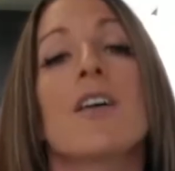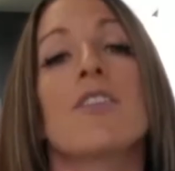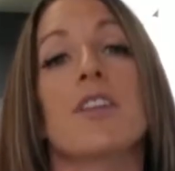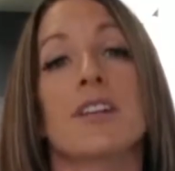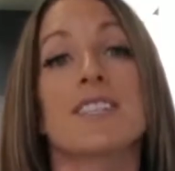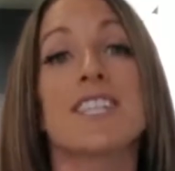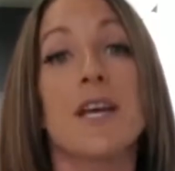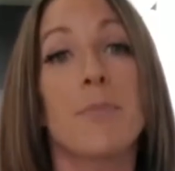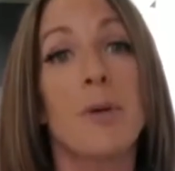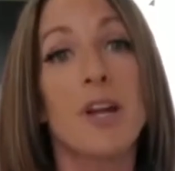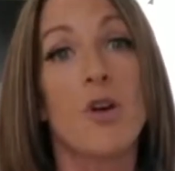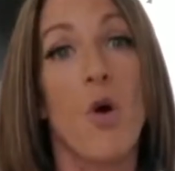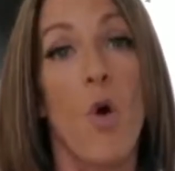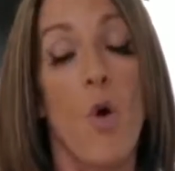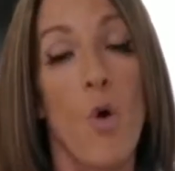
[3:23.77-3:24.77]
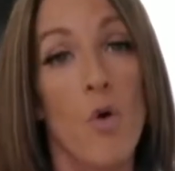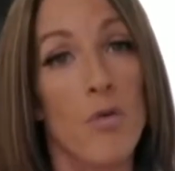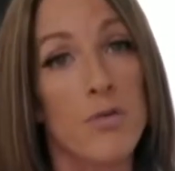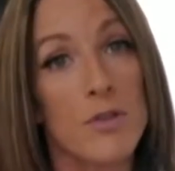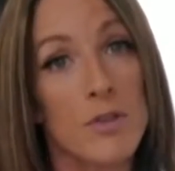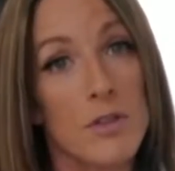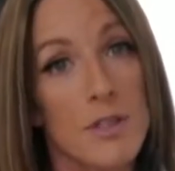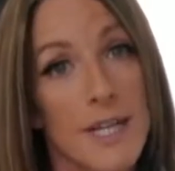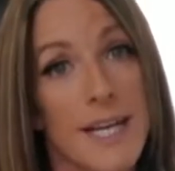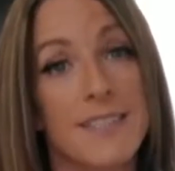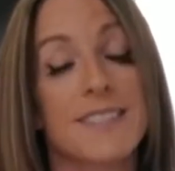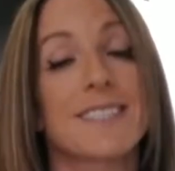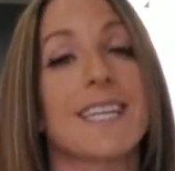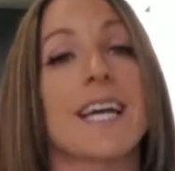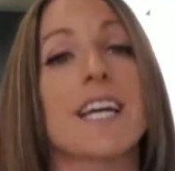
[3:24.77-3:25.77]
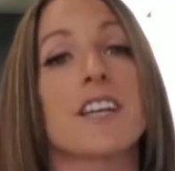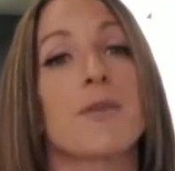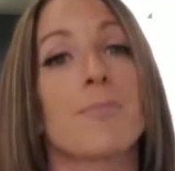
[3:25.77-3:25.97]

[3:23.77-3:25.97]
The tipping over and sticking the